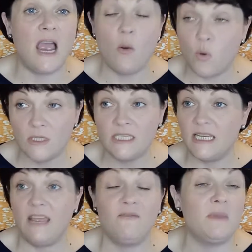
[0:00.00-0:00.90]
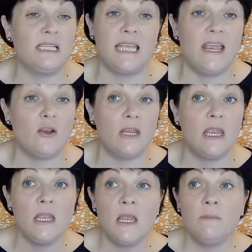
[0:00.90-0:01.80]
I wanted to have my say on it